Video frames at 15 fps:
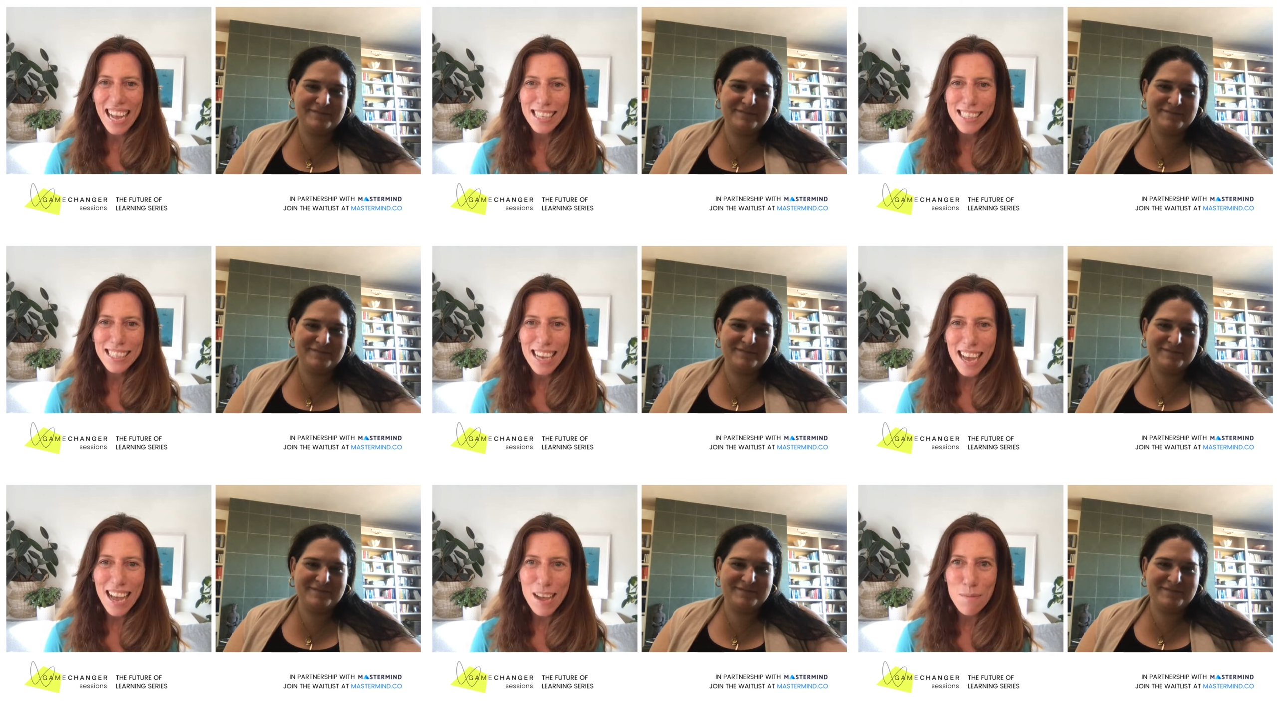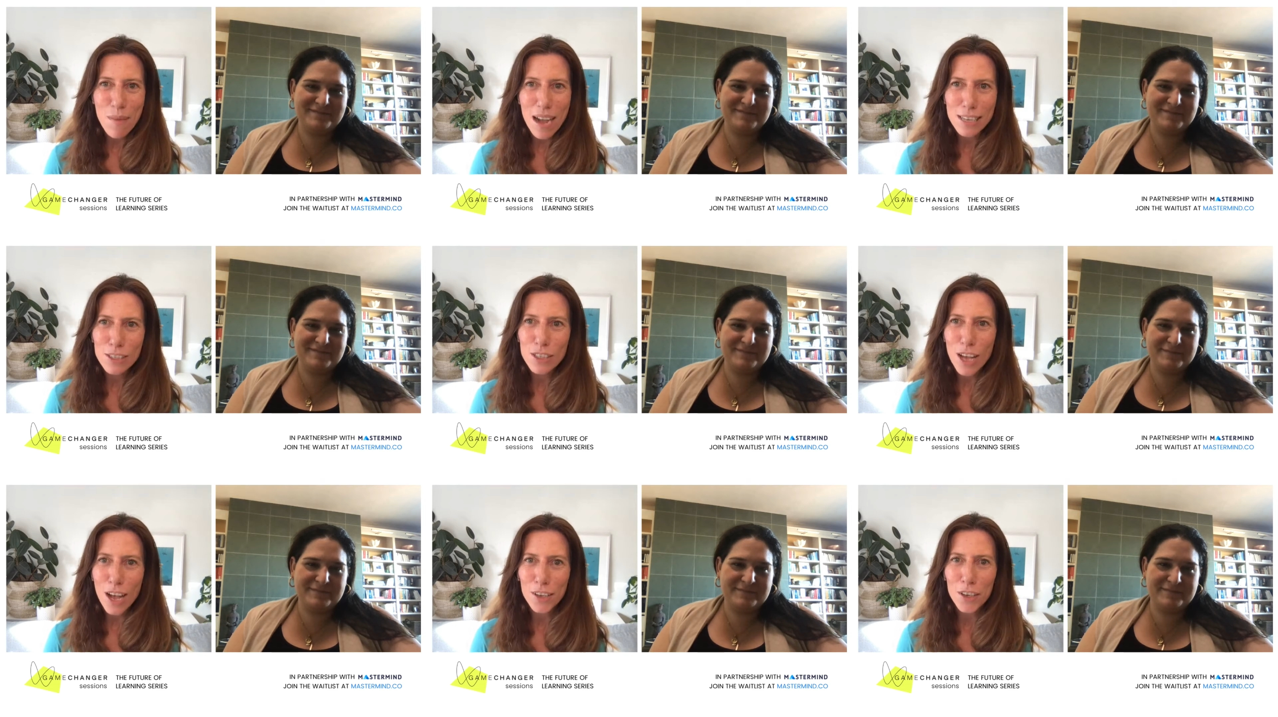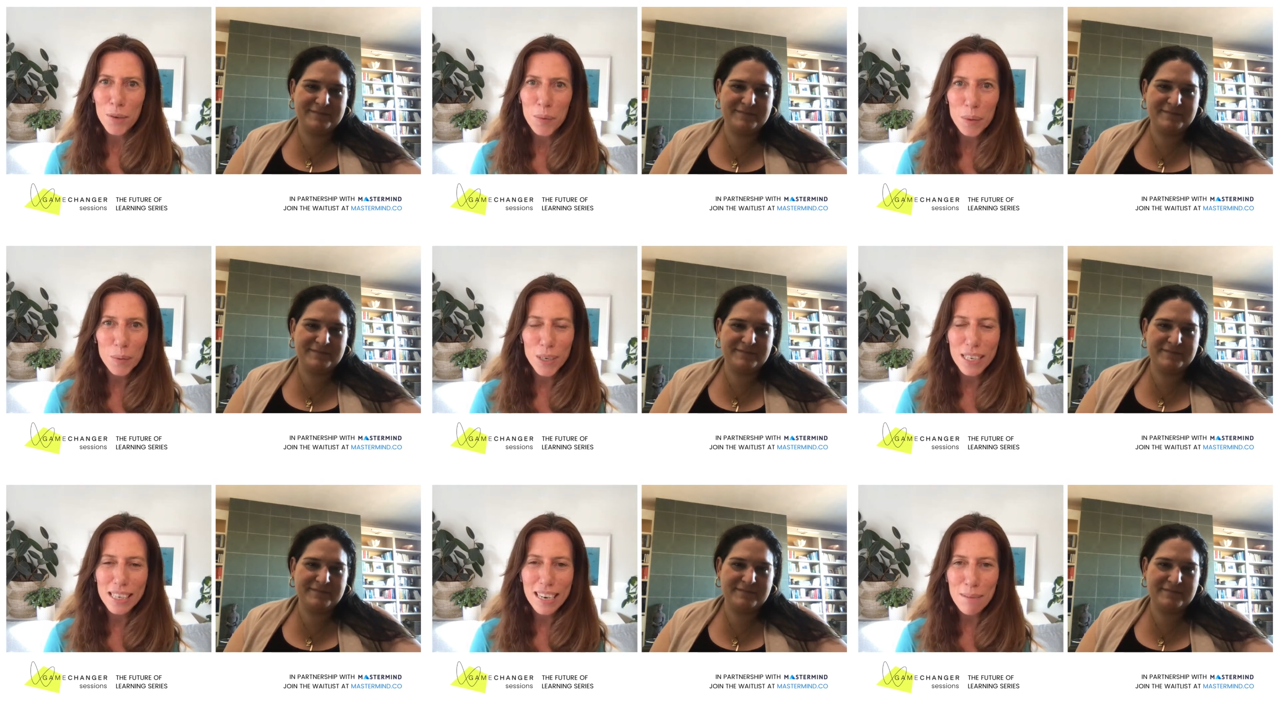Speaker 1: last time I saw you, we
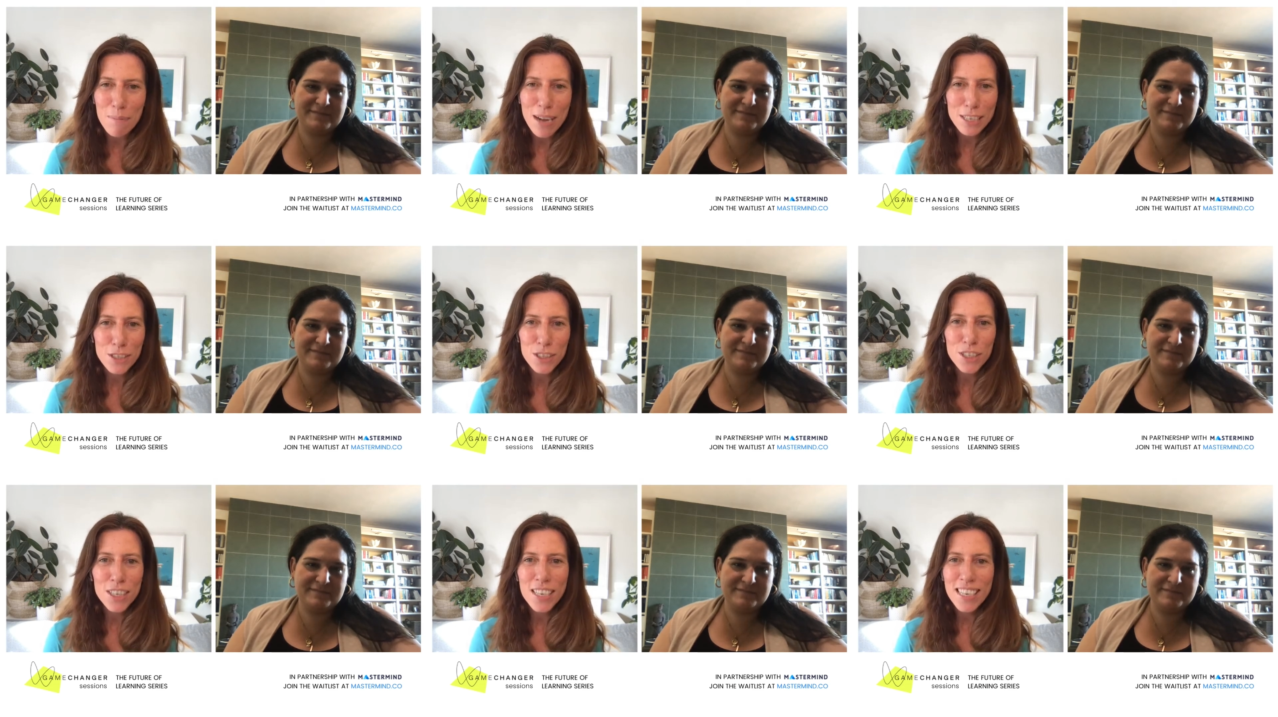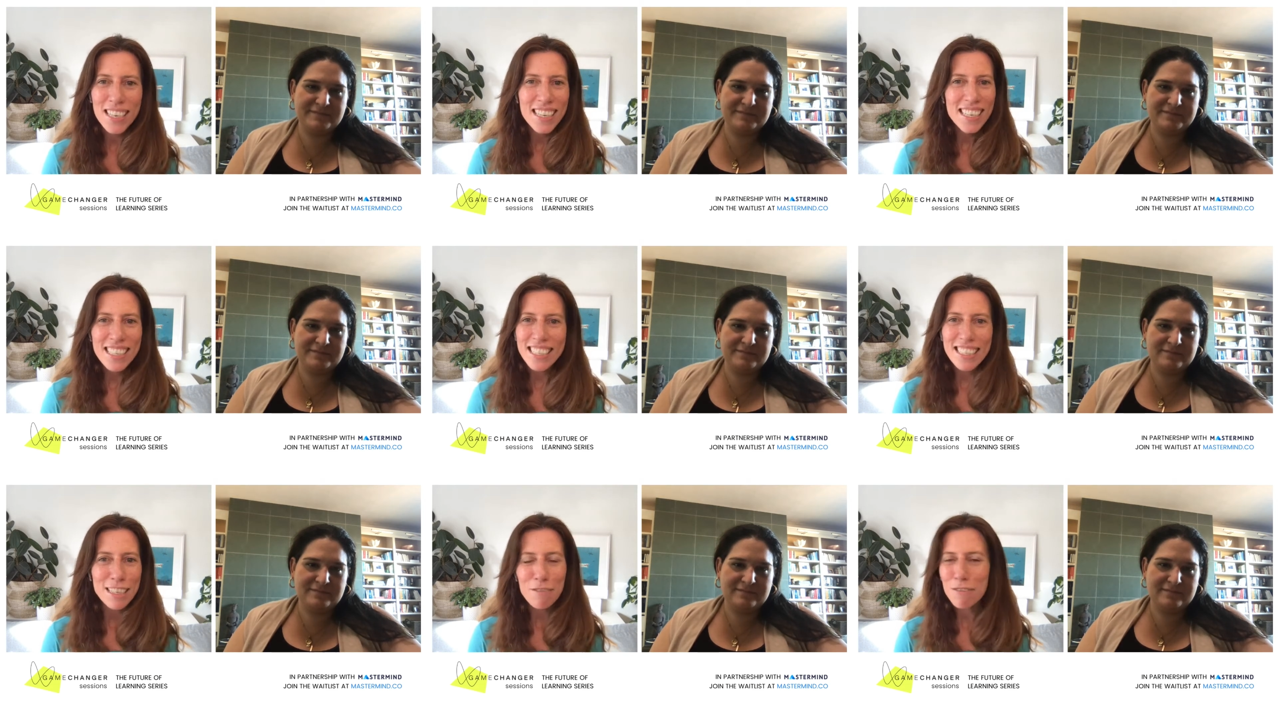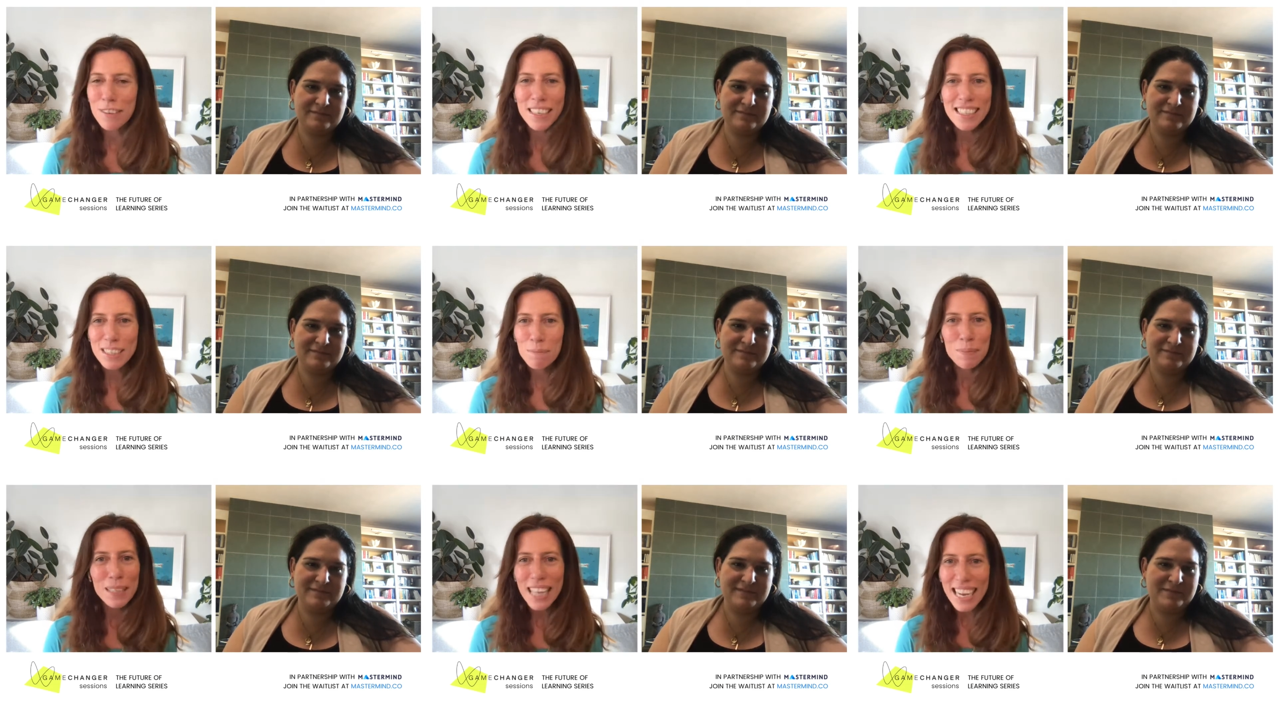were in a much
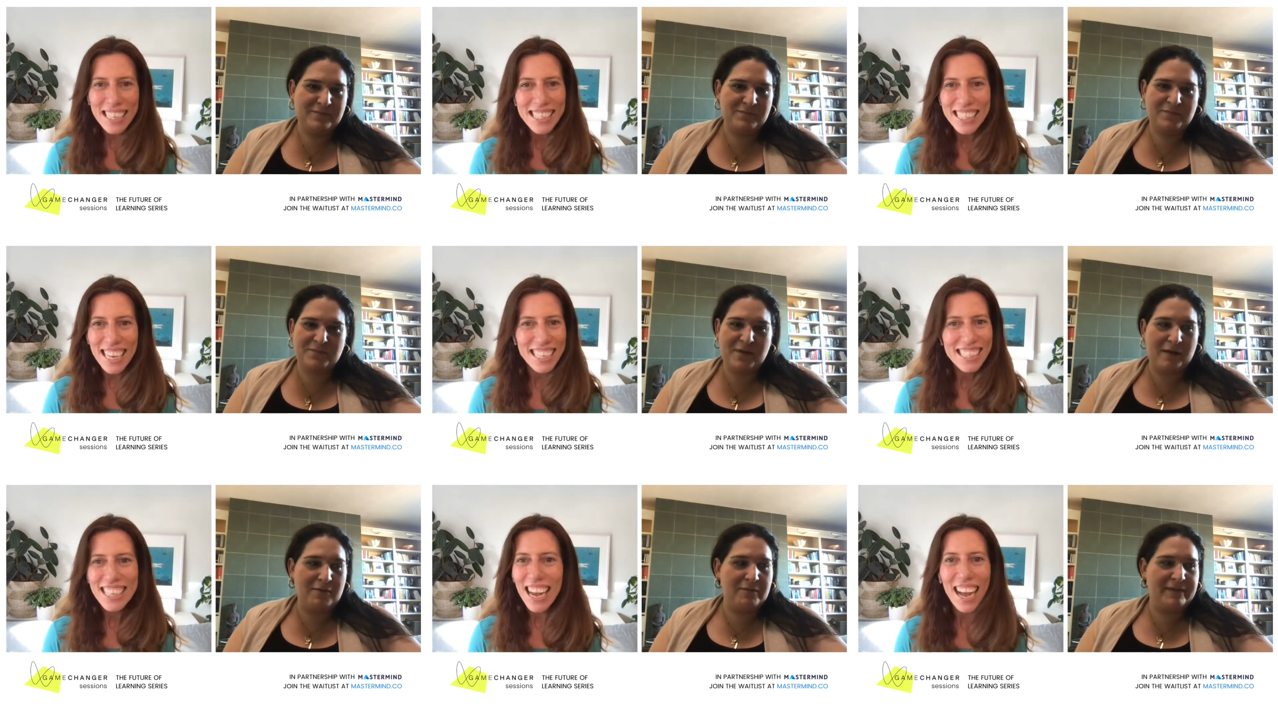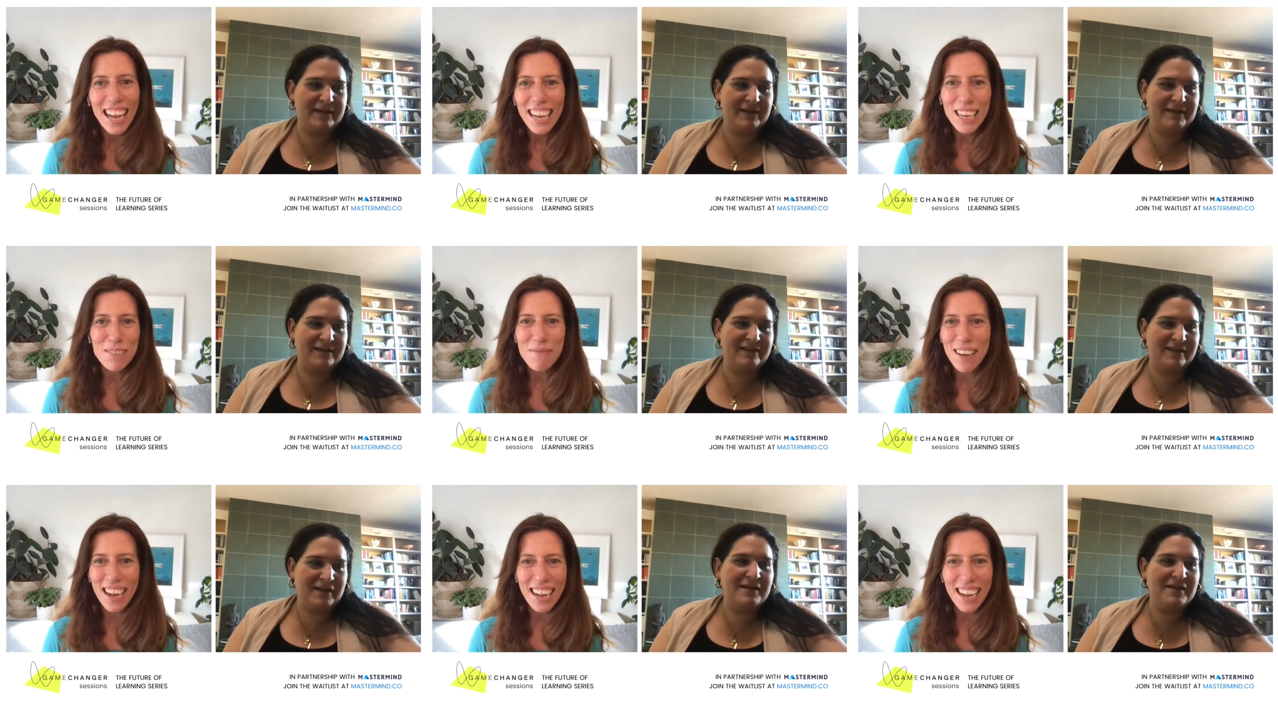different place and time.